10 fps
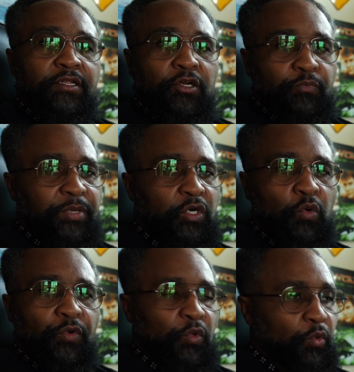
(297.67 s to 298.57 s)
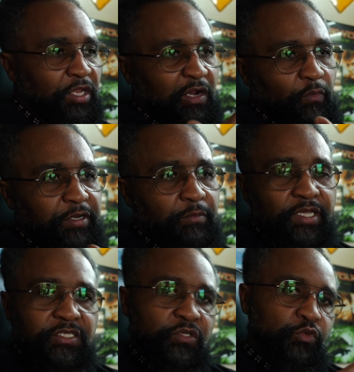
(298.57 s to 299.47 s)
you know, depending on where you work, and I worked in
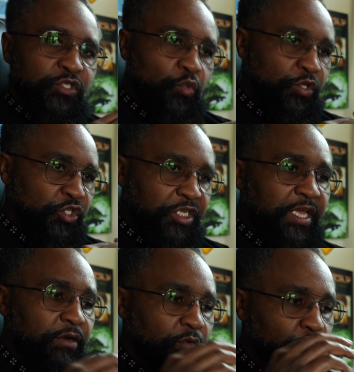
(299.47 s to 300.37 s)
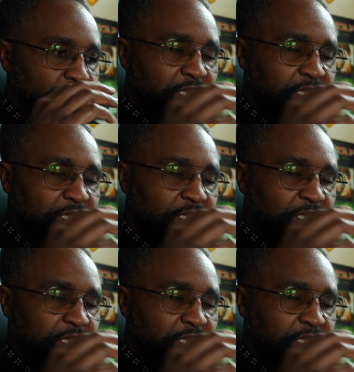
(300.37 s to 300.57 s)
places where the standard was